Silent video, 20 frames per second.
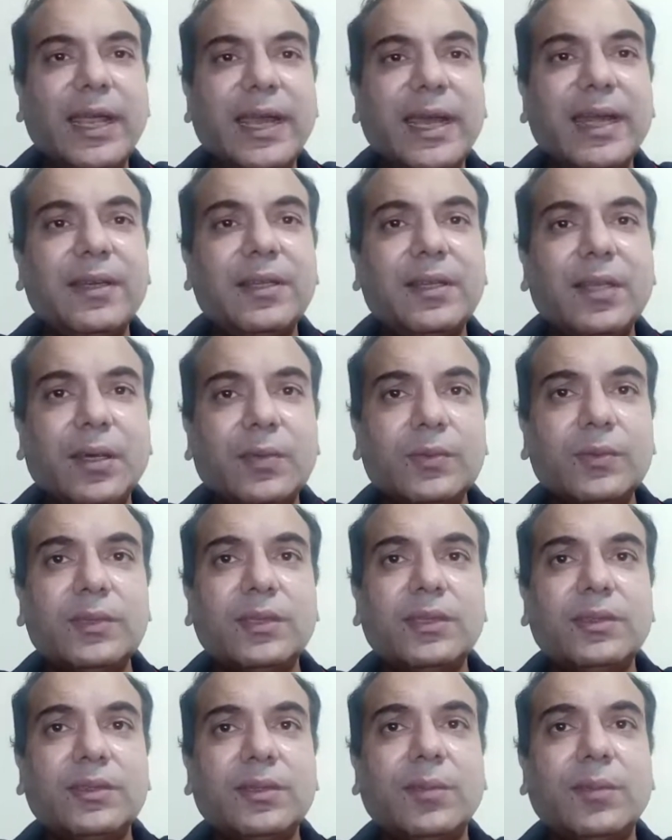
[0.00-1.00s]

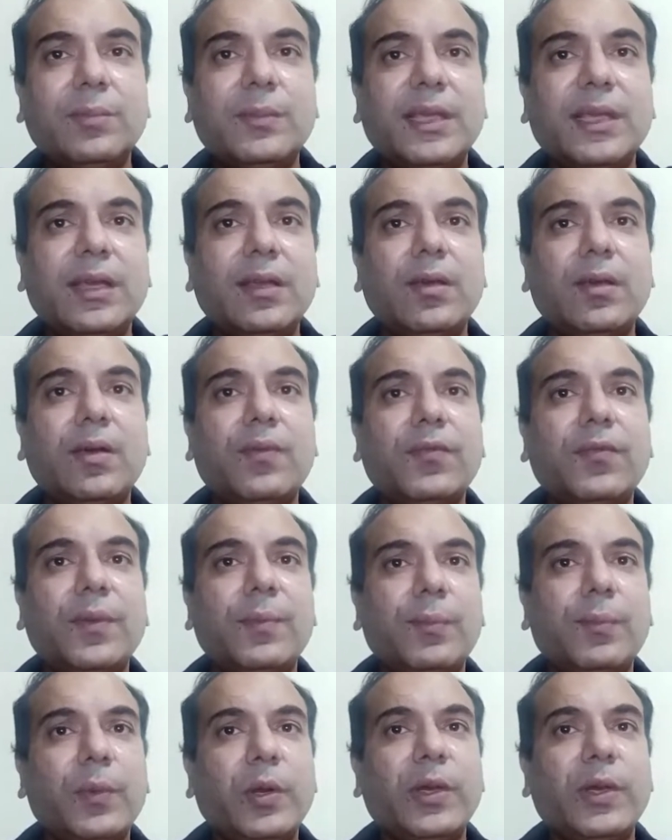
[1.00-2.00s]
8,000 something of
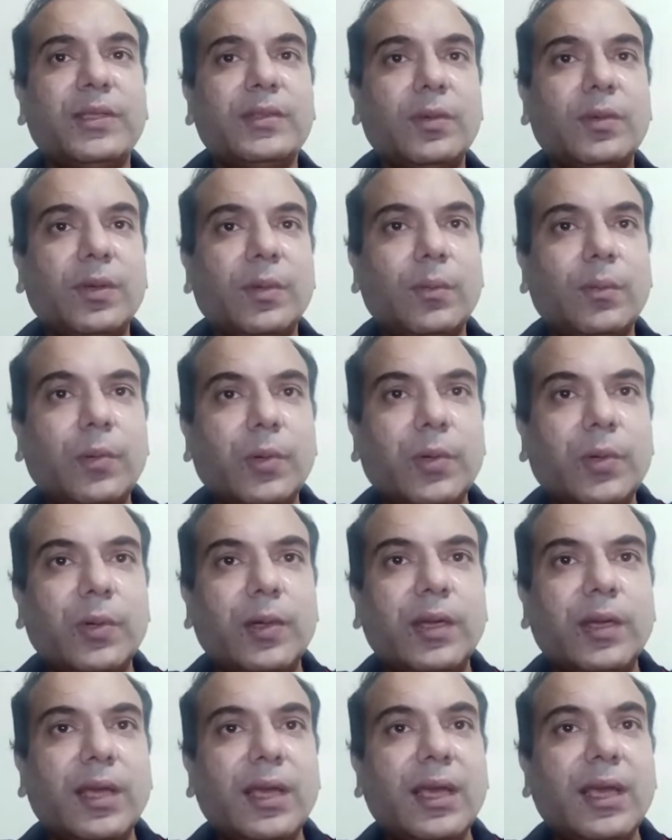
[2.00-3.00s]
employees on
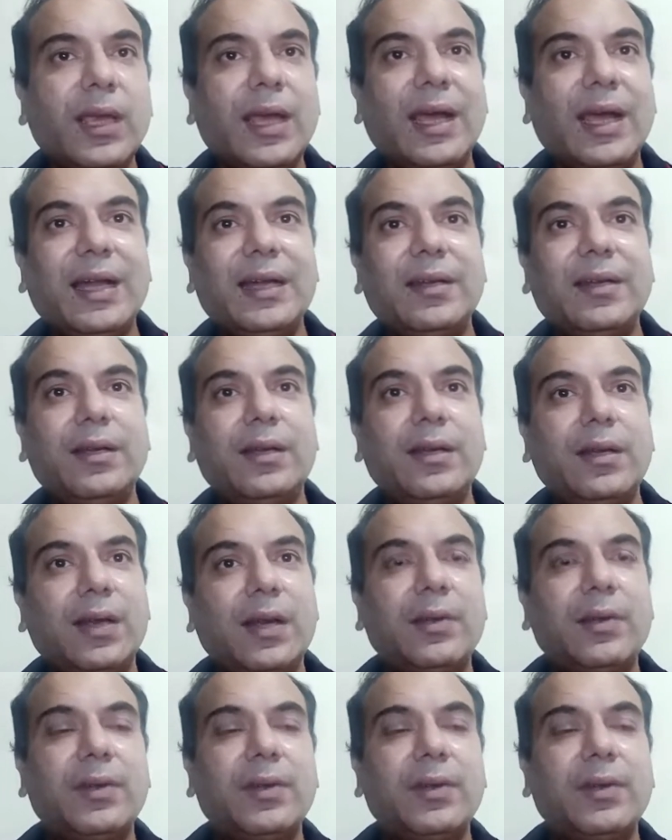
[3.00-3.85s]
board. And